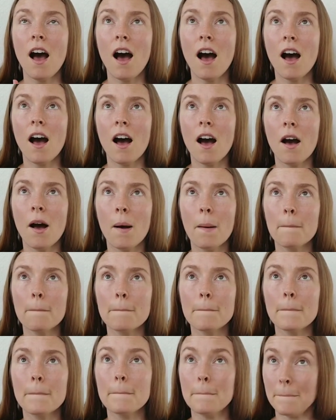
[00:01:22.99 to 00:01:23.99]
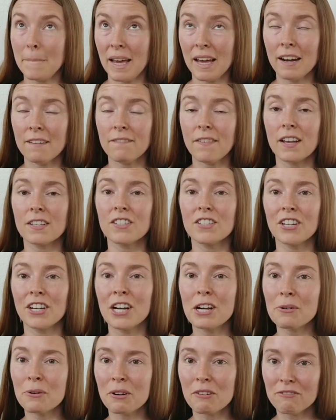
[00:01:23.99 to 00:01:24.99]
um,
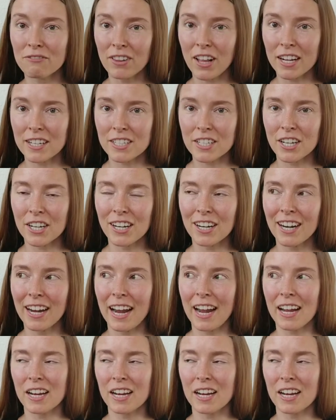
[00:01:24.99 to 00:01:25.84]
manifester, reflector,